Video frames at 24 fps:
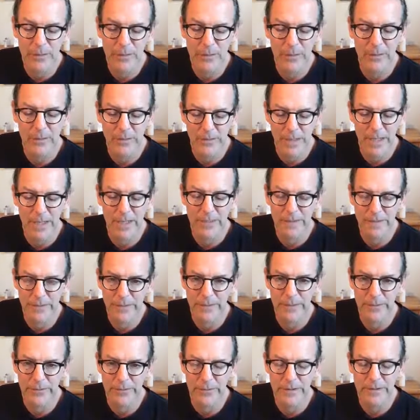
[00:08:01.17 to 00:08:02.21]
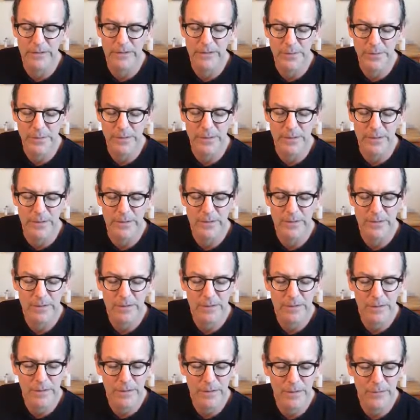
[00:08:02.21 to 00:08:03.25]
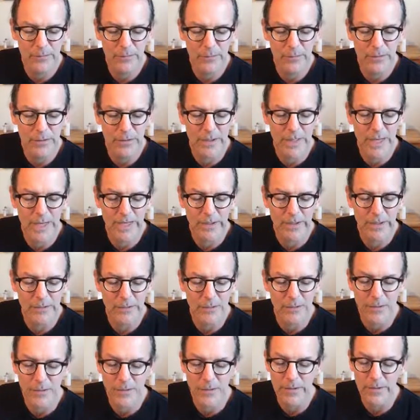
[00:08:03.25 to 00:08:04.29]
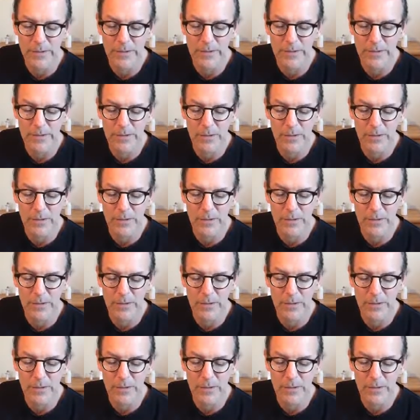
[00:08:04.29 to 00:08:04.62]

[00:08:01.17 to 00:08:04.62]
you are not hearing spirit. If you do not hear spirit,